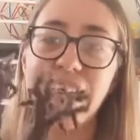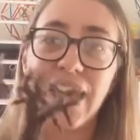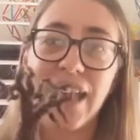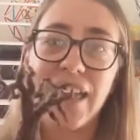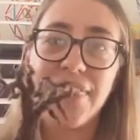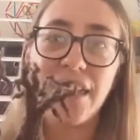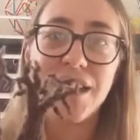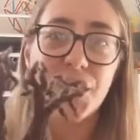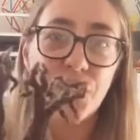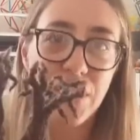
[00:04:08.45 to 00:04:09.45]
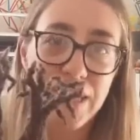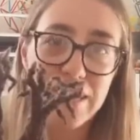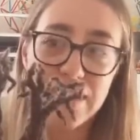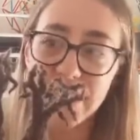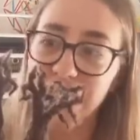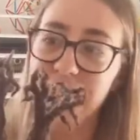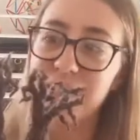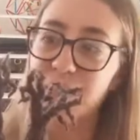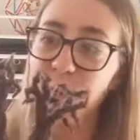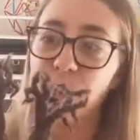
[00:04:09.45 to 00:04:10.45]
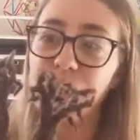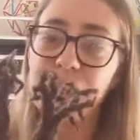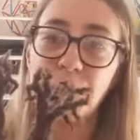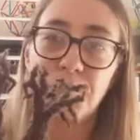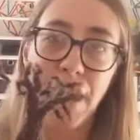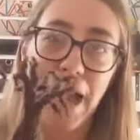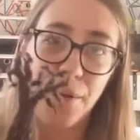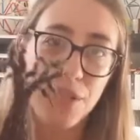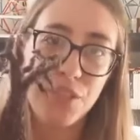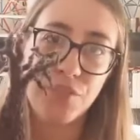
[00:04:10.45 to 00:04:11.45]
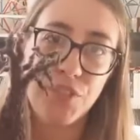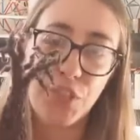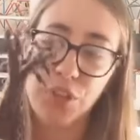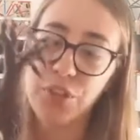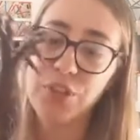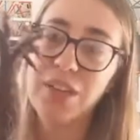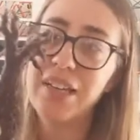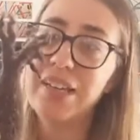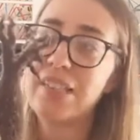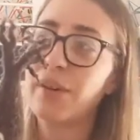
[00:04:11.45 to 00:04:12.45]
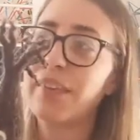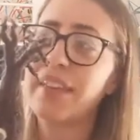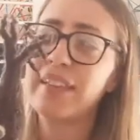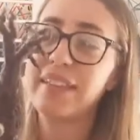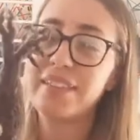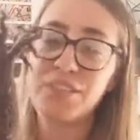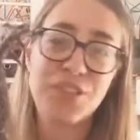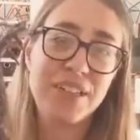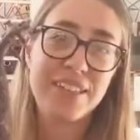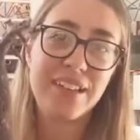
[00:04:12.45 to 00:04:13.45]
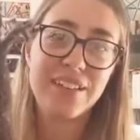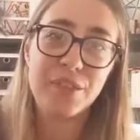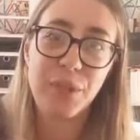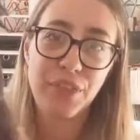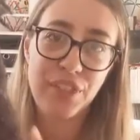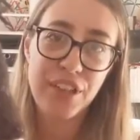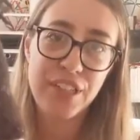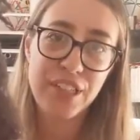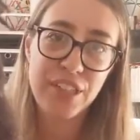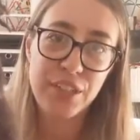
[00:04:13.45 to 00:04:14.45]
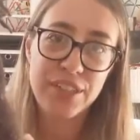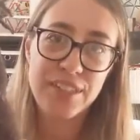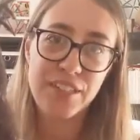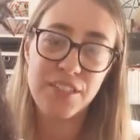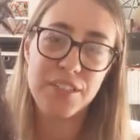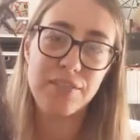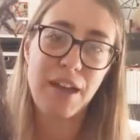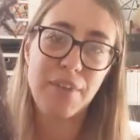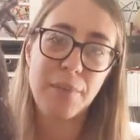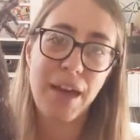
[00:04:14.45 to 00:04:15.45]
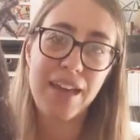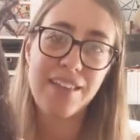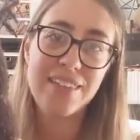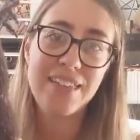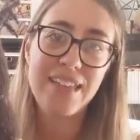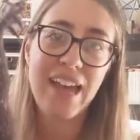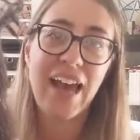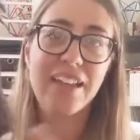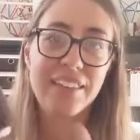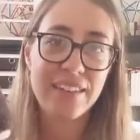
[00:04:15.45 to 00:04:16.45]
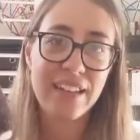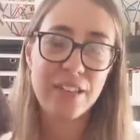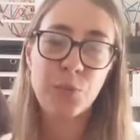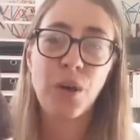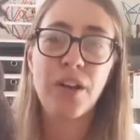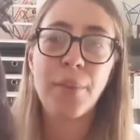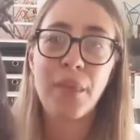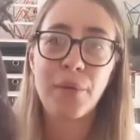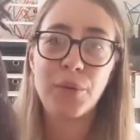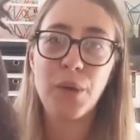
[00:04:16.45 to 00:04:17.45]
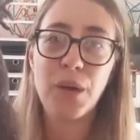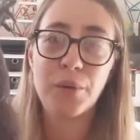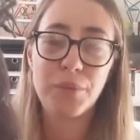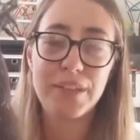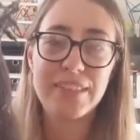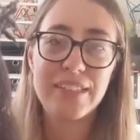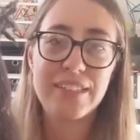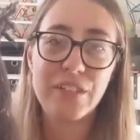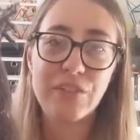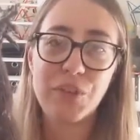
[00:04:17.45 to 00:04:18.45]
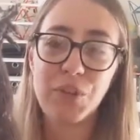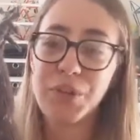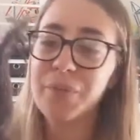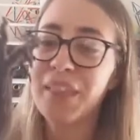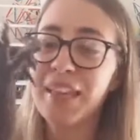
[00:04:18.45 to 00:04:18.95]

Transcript: The idea of indices, and we're working with powers of two. So I think this tree started with 32 stitches around the base, and the next one up that would work would be 64.